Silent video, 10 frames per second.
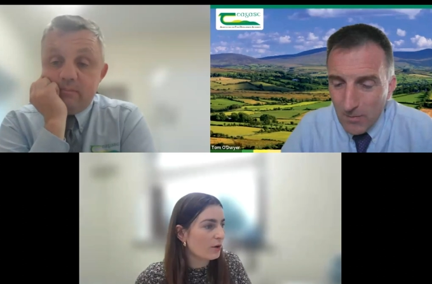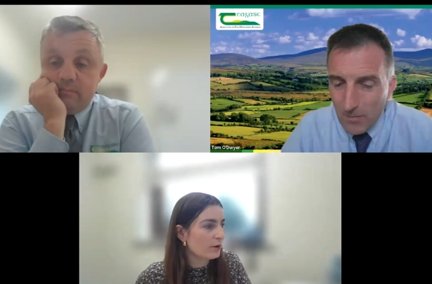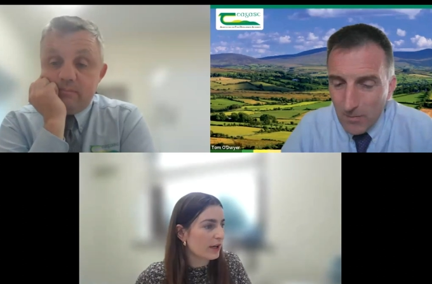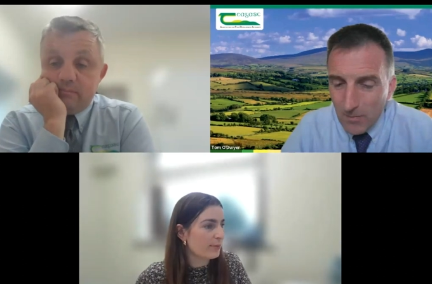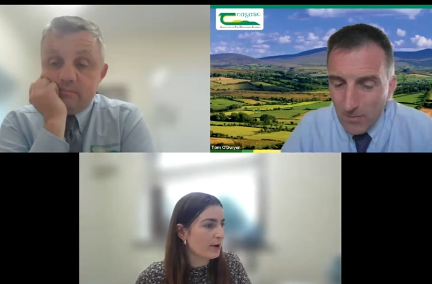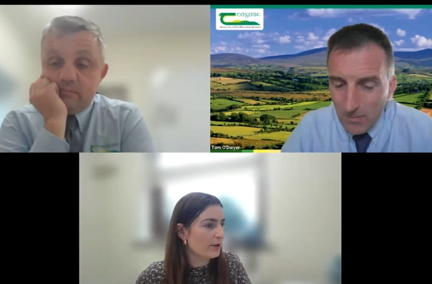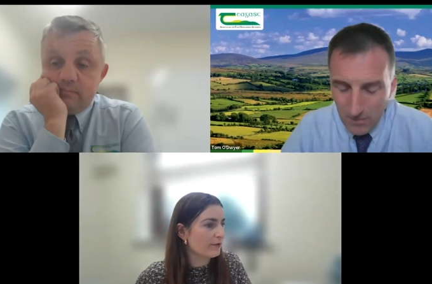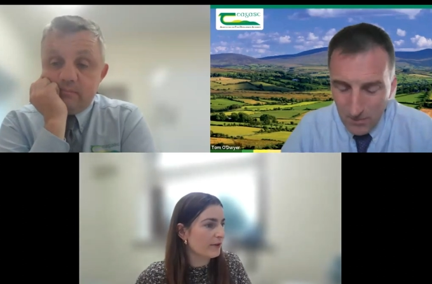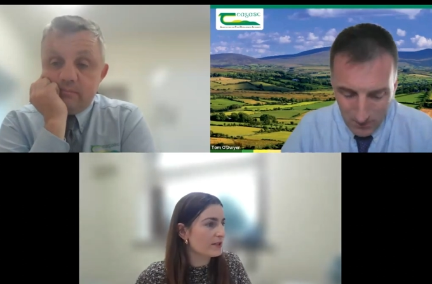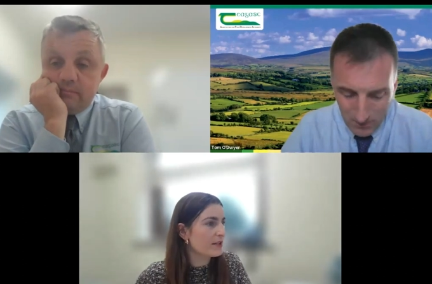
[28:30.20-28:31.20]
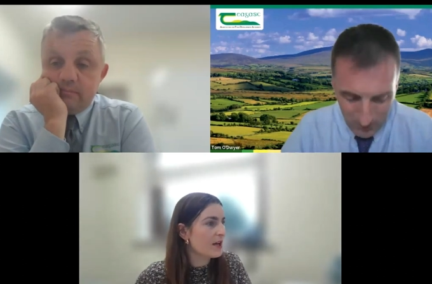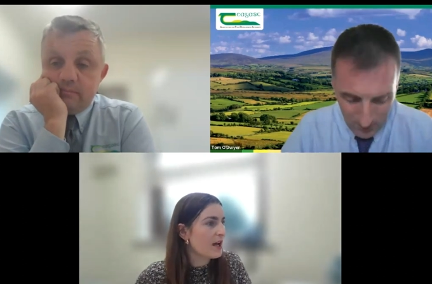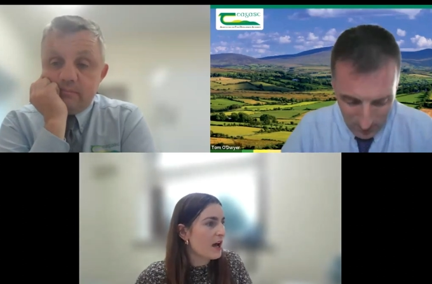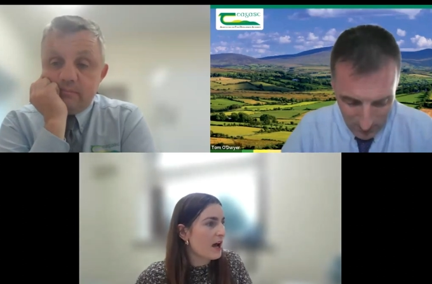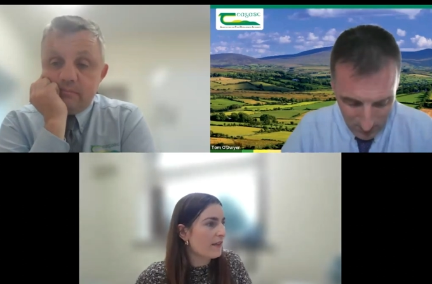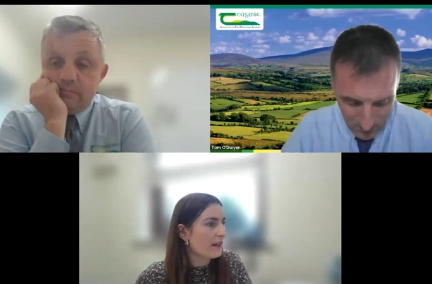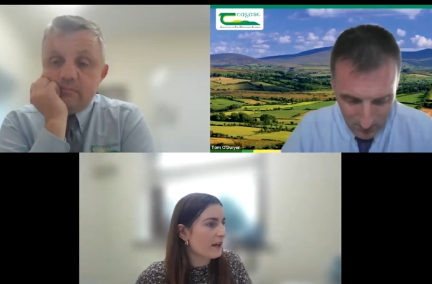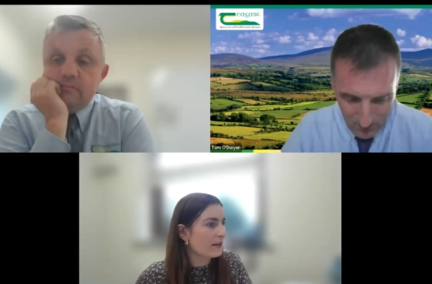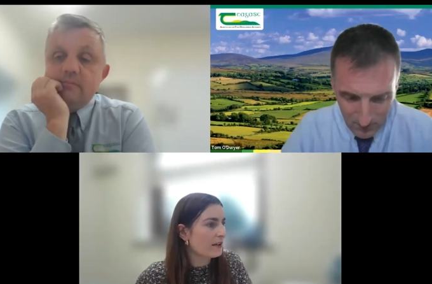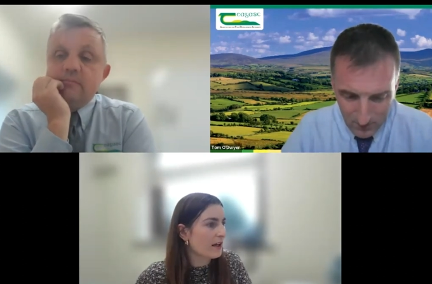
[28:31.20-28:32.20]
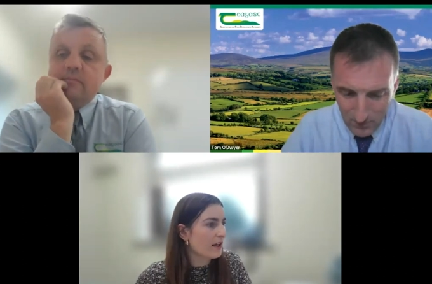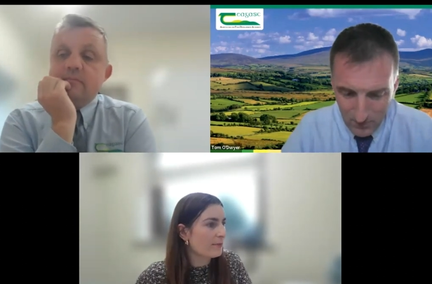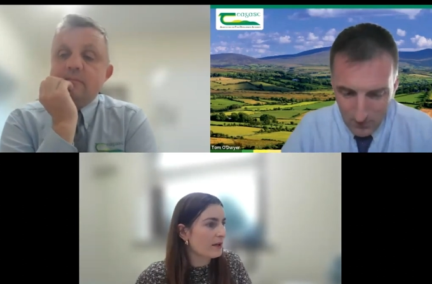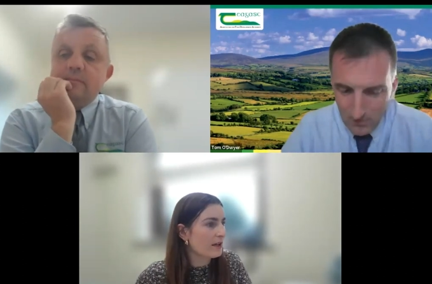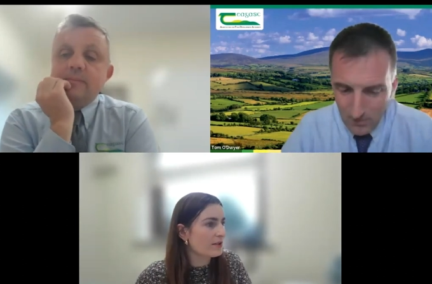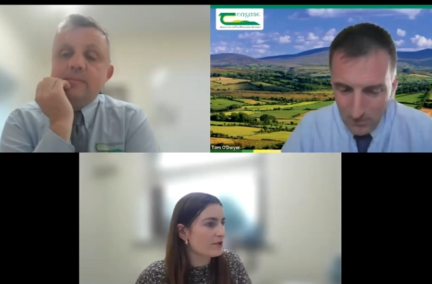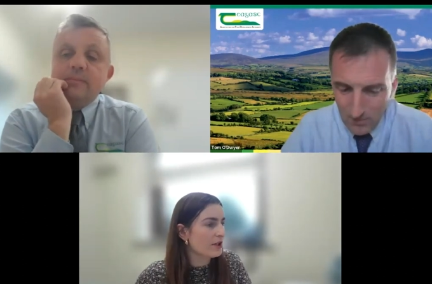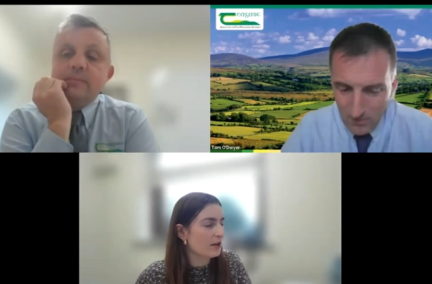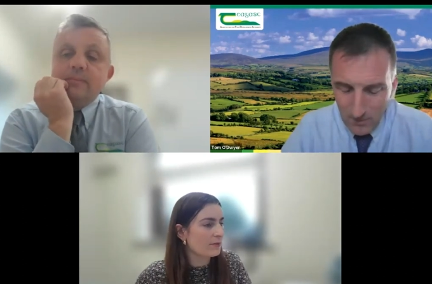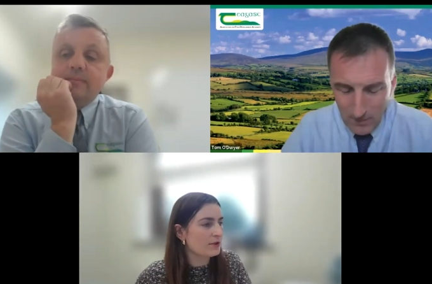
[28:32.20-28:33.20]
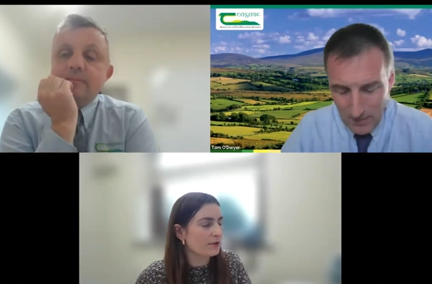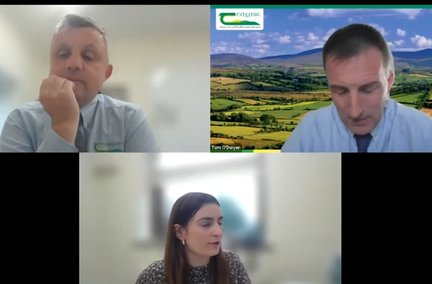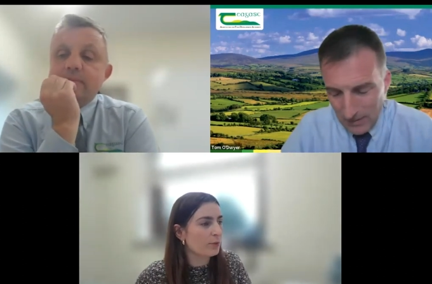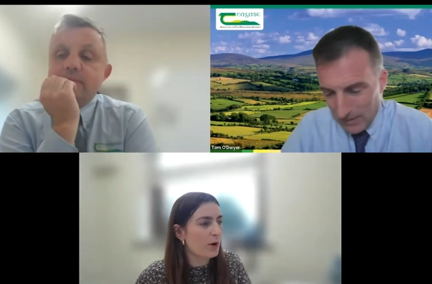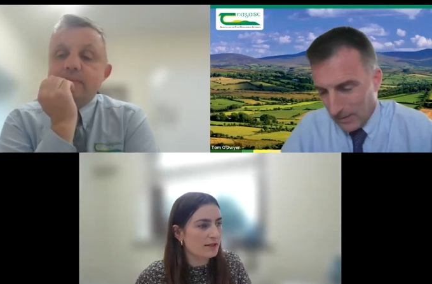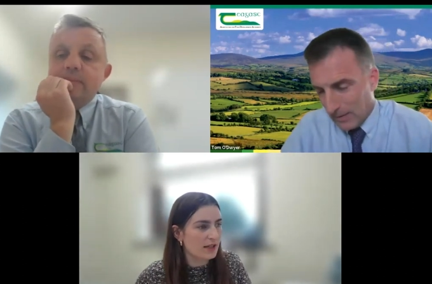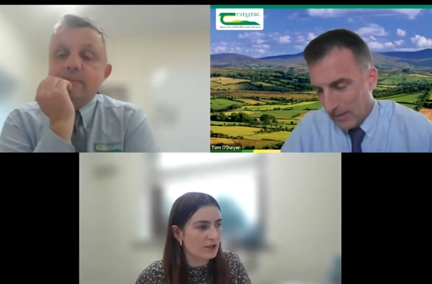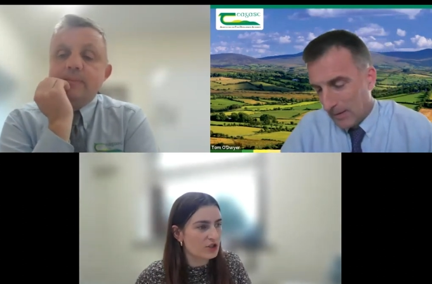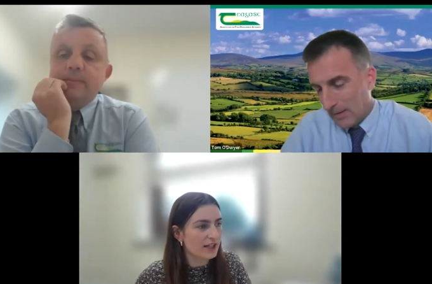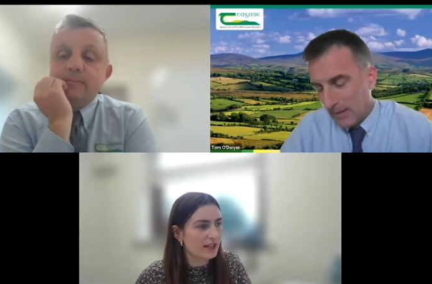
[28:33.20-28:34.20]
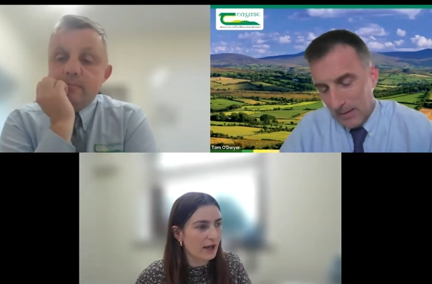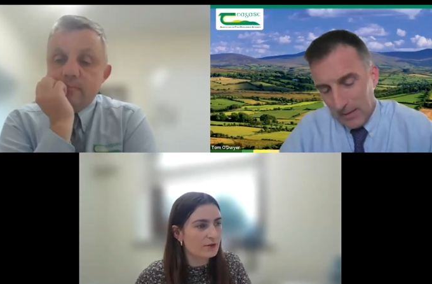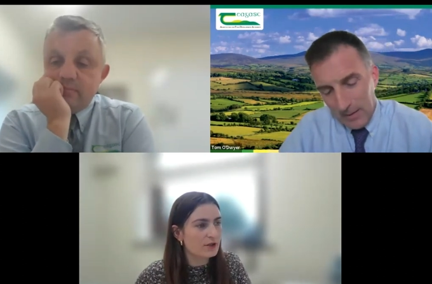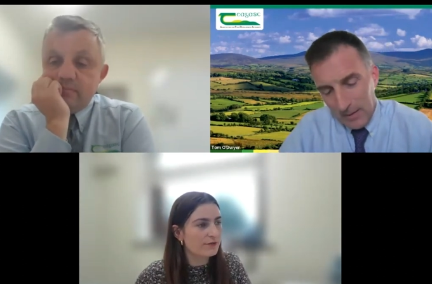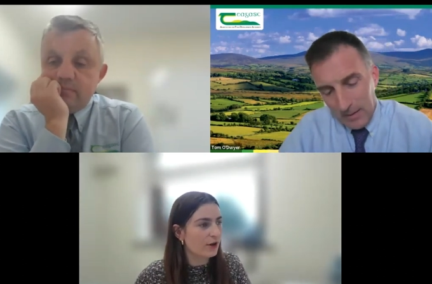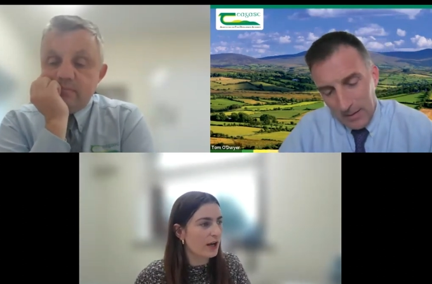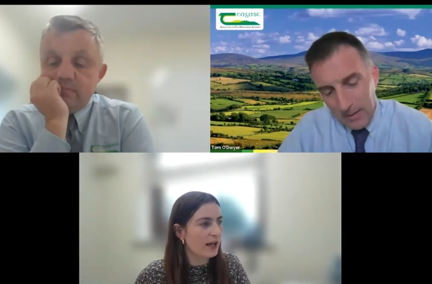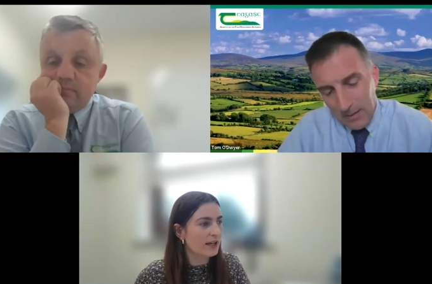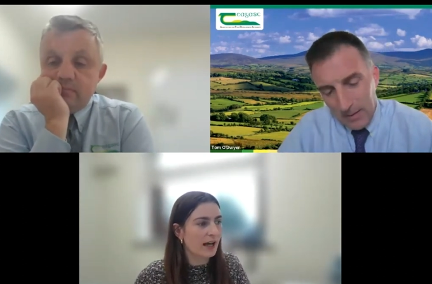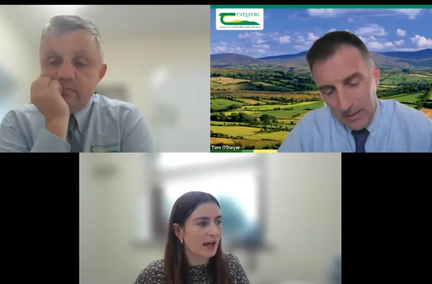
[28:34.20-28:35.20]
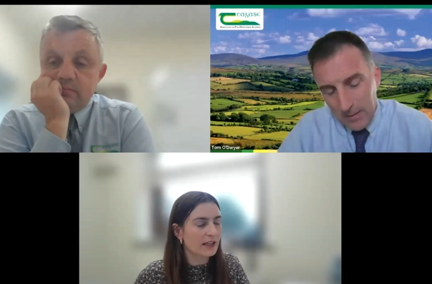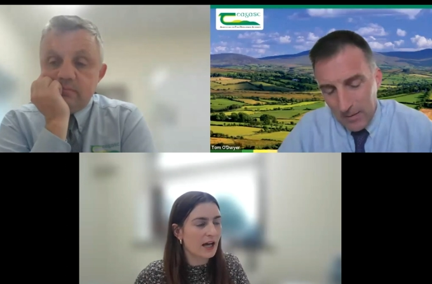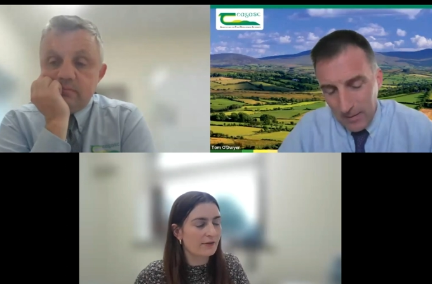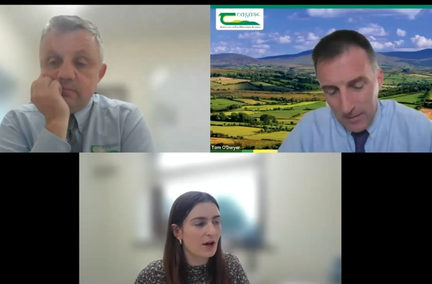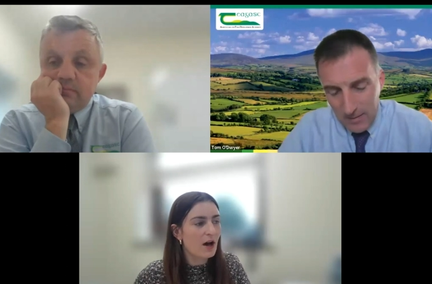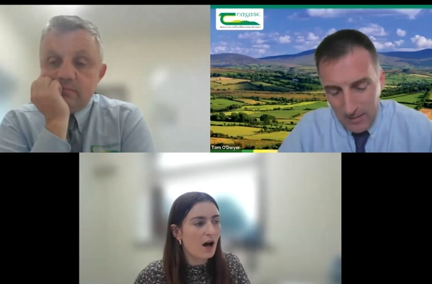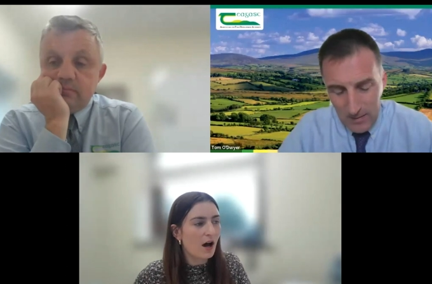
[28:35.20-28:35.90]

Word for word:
Speaker 1: Okay, perfect. And then um, in terms of what's actually accounted for in AgNav,